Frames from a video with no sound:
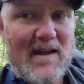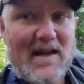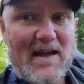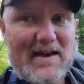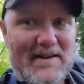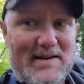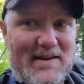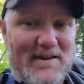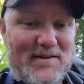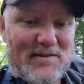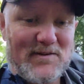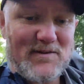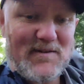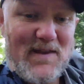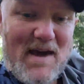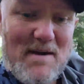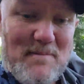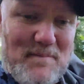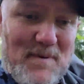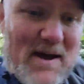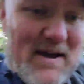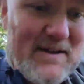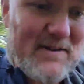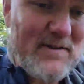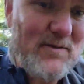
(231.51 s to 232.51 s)
I can either
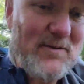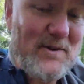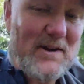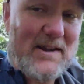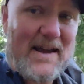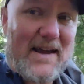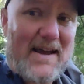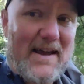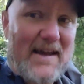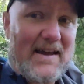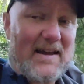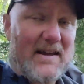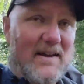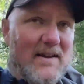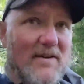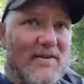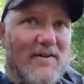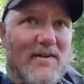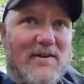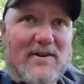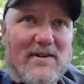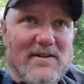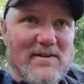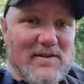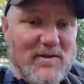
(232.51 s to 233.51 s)
slack pack 28
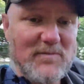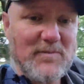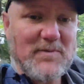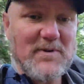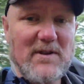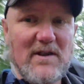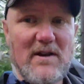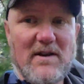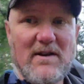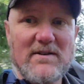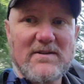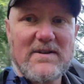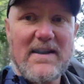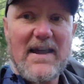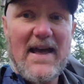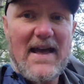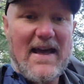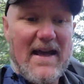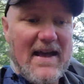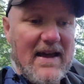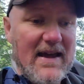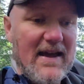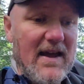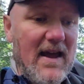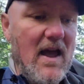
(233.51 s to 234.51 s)
for a super long
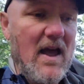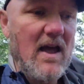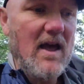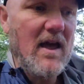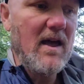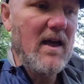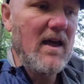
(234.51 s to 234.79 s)
day,